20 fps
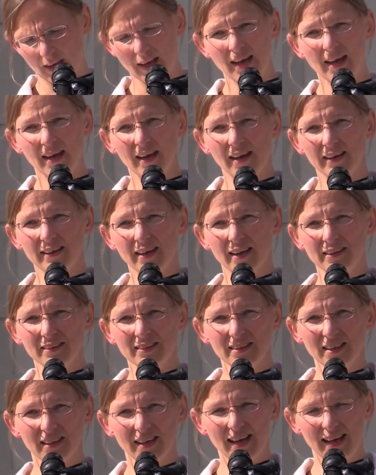They unite
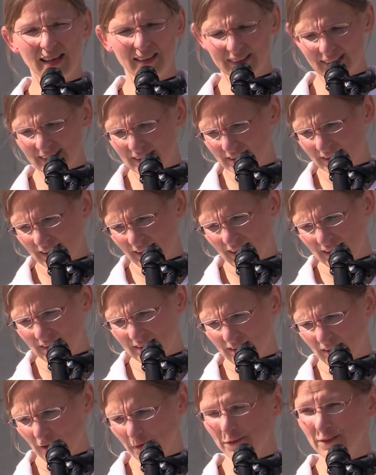themselves with the
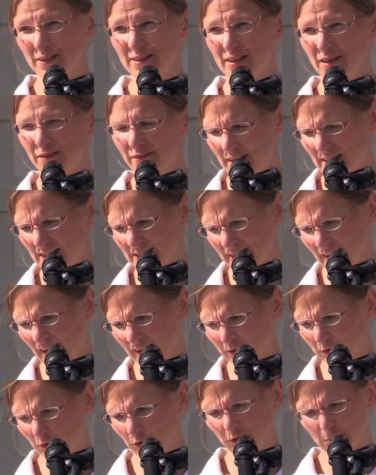idea that they are
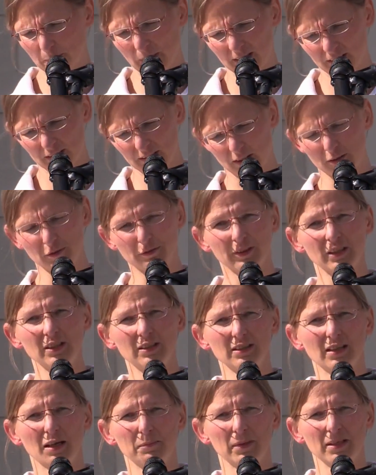mortal. To live in
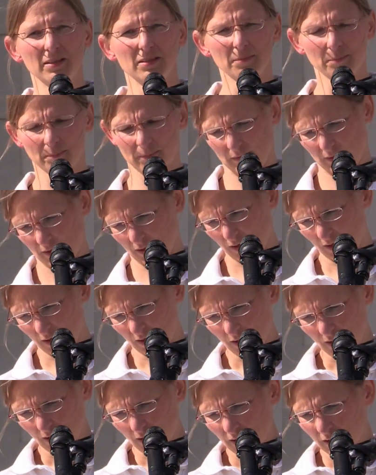this world will
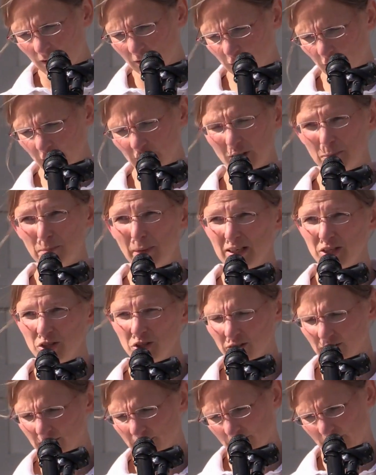environ
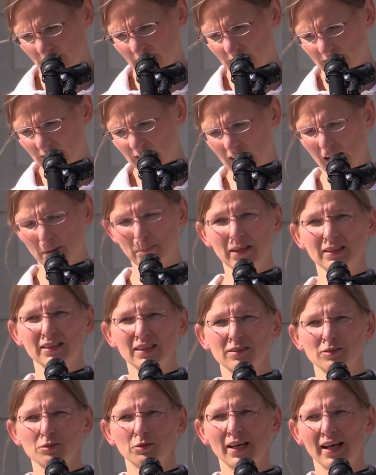and are at
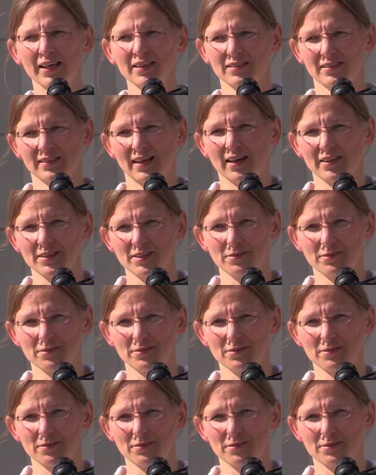peace with it.